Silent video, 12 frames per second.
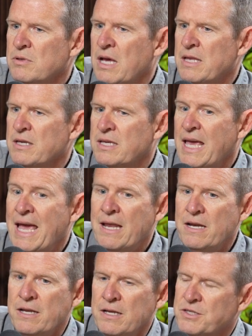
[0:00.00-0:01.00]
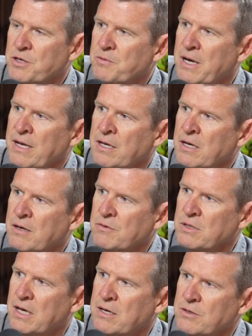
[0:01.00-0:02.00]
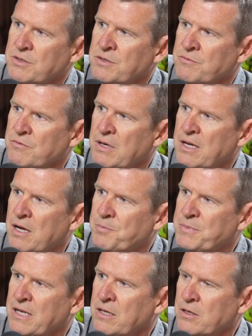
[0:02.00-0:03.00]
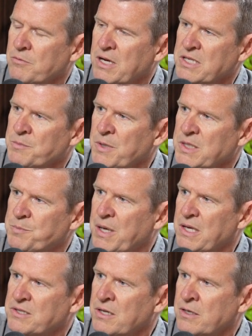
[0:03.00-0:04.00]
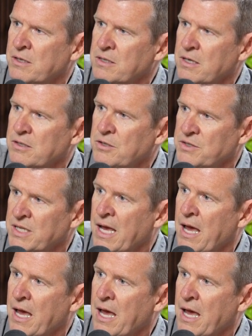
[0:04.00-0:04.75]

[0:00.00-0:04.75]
and the candidates are writing cover letters and updating their resumes based on using